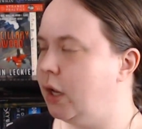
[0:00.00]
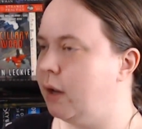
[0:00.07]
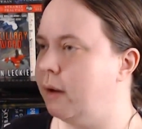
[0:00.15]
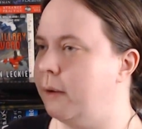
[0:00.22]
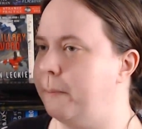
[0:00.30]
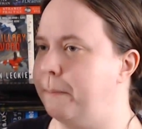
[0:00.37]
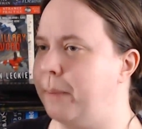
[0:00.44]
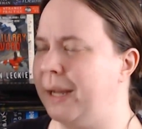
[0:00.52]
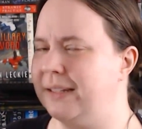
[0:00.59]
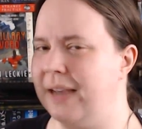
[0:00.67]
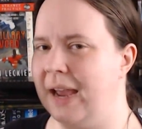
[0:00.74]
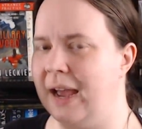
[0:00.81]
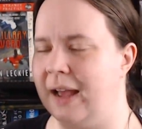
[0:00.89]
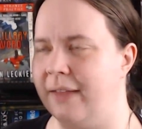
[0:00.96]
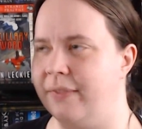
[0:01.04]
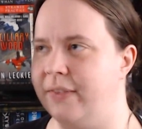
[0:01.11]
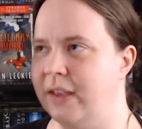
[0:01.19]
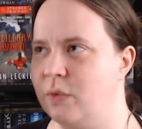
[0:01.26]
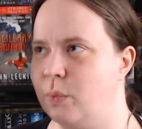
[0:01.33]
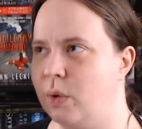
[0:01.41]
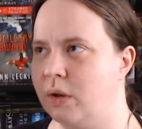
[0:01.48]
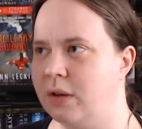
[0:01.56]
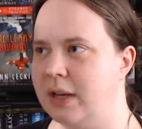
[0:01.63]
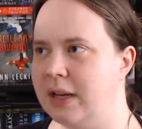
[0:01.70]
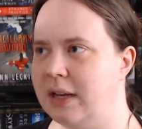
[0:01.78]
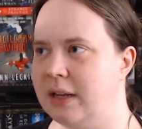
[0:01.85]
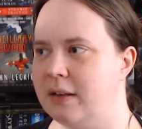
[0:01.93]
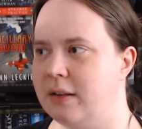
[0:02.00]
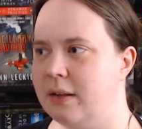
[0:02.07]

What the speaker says: But yeah, this one did it